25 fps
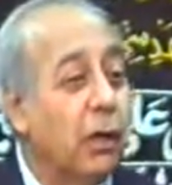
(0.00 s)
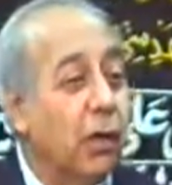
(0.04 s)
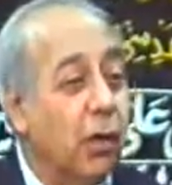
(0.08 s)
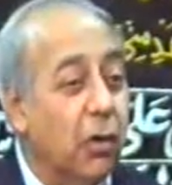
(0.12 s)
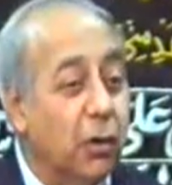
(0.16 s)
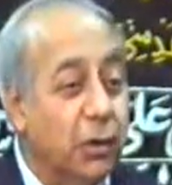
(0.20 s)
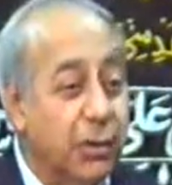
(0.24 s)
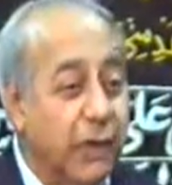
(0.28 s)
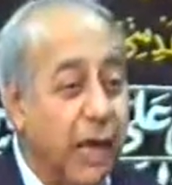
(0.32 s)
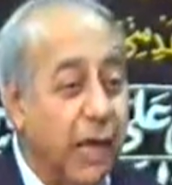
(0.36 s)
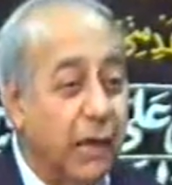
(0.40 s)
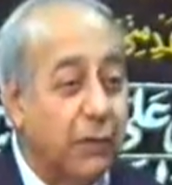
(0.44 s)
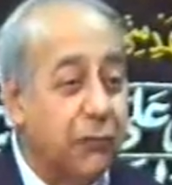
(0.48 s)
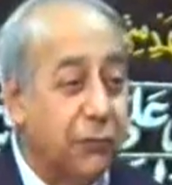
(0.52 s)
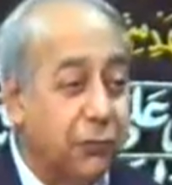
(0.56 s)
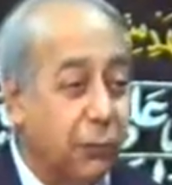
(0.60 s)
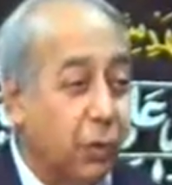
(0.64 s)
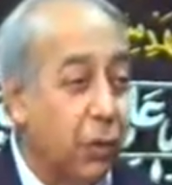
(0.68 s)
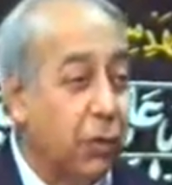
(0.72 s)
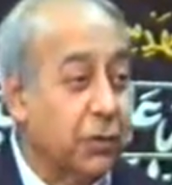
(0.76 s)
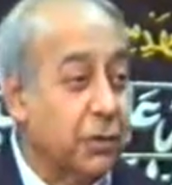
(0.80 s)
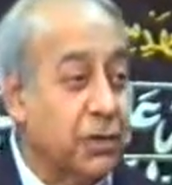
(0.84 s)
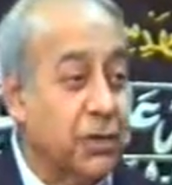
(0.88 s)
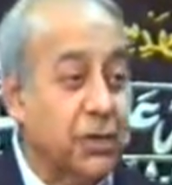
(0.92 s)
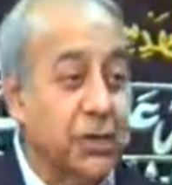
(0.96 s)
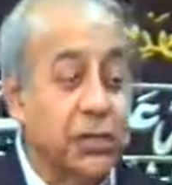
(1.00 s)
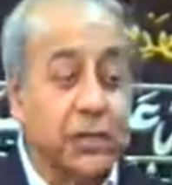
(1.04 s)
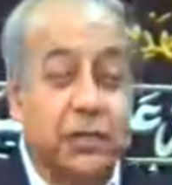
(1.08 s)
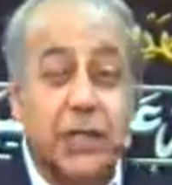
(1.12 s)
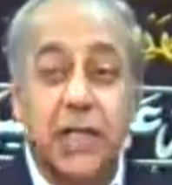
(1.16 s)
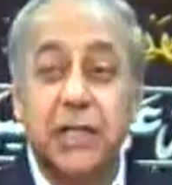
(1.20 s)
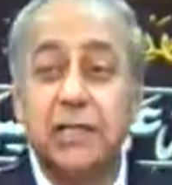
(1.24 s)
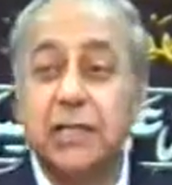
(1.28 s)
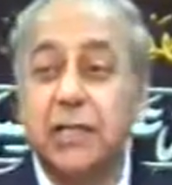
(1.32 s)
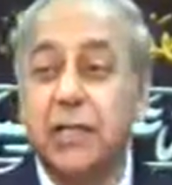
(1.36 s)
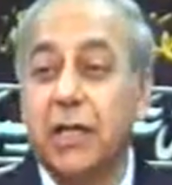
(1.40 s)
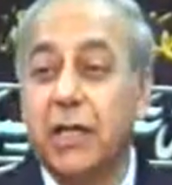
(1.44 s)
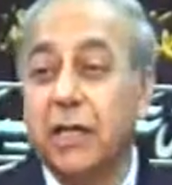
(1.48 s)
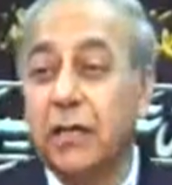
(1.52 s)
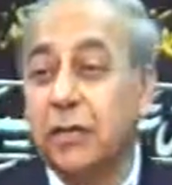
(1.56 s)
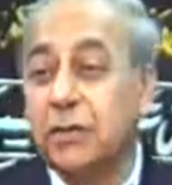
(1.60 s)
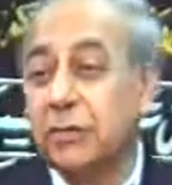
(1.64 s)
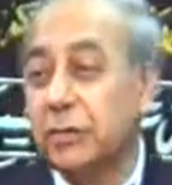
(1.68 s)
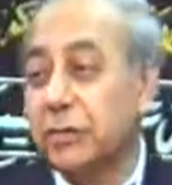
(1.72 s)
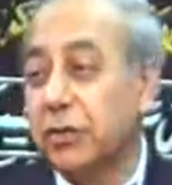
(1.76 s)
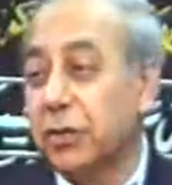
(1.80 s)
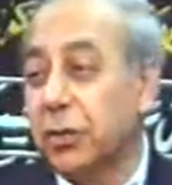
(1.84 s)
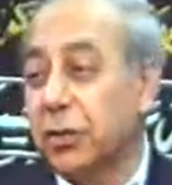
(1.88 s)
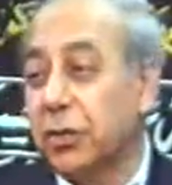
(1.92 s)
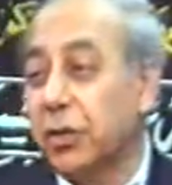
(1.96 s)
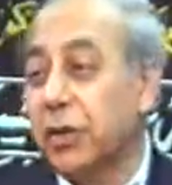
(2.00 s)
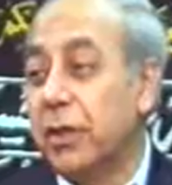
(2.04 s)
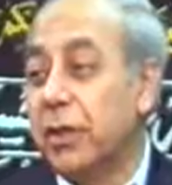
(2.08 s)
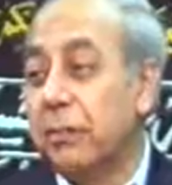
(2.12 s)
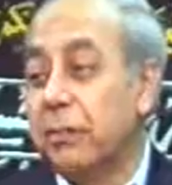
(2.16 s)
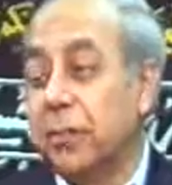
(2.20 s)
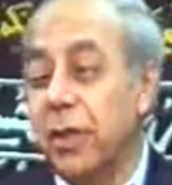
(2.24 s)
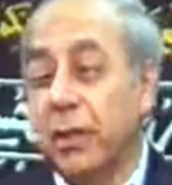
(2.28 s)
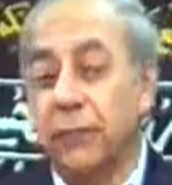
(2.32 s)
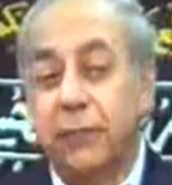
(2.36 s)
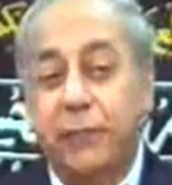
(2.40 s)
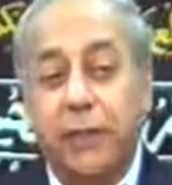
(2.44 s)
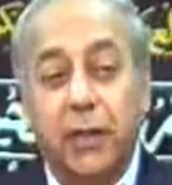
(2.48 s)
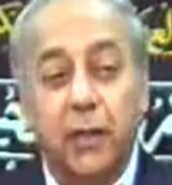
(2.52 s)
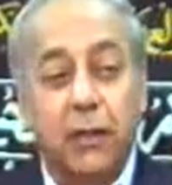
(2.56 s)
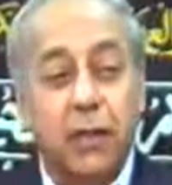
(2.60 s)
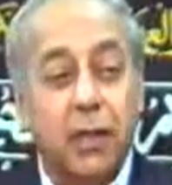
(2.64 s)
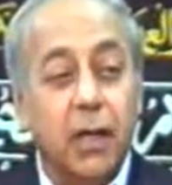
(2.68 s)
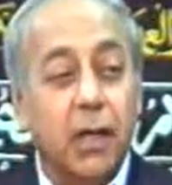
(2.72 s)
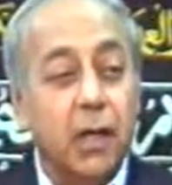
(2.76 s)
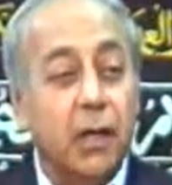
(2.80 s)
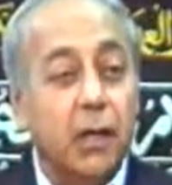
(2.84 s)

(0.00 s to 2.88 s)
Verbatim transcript: on that fourth successor to the Holy Prophet,